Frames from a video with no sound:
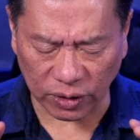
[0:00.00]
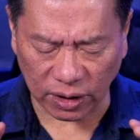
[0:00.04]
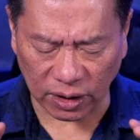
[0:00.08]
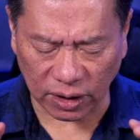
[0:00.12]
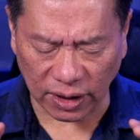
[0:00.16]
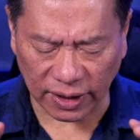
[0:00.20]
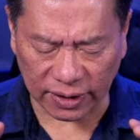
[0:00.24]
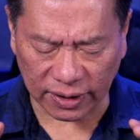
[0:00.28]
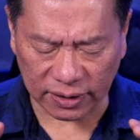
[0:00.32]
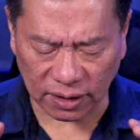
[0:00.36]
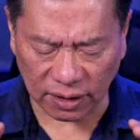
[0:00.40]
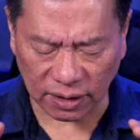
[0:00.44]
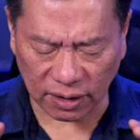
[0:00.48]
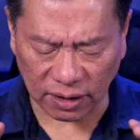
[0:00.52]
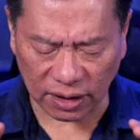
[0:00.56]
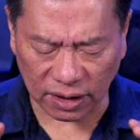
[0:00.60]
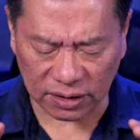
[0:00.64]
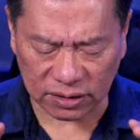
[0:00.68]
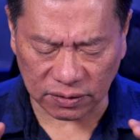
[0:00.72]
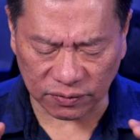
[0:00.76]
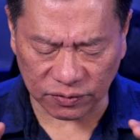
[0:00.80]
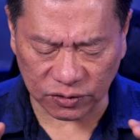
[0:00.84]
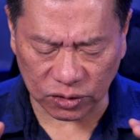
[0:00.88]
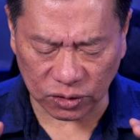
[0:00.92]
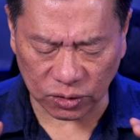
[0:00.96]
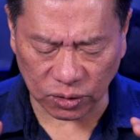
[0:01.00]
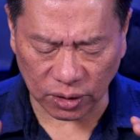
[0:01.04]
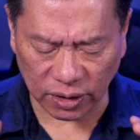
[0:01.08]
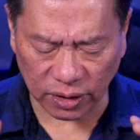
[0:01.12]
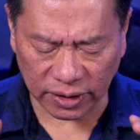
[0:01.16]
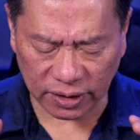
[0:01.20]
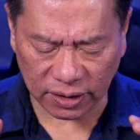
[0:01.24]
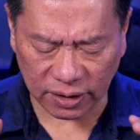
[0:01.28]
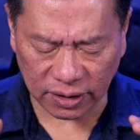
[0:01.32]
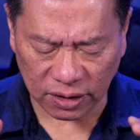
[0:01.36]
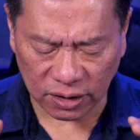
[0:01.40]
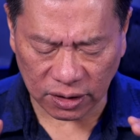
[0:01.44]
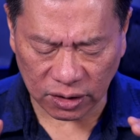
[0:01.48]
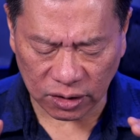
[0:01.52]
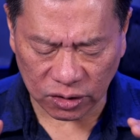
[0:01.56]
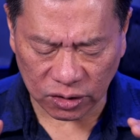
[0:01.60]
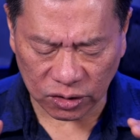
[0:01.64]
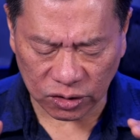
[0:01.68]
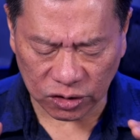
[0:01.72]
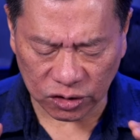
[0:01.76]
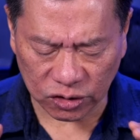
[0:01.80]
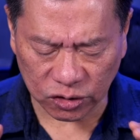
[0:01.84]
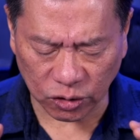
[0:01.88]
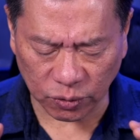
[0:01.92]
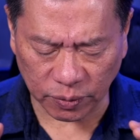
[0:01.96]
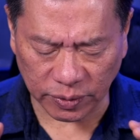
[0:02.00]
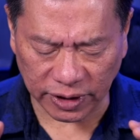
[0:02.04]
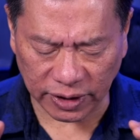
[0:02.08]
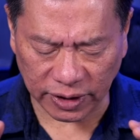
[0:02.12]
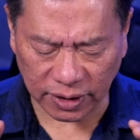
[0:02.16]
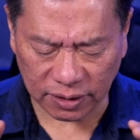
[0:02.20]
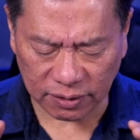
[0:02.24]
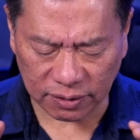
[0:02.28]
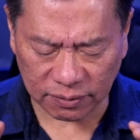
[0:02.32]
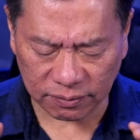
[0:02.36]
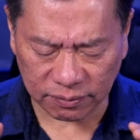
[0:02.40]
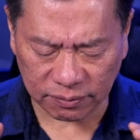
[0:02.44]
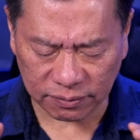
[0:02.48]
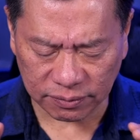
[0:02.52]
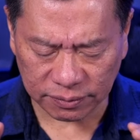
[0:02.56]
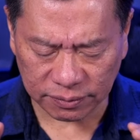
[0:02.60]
with light and lots of joy. So be it.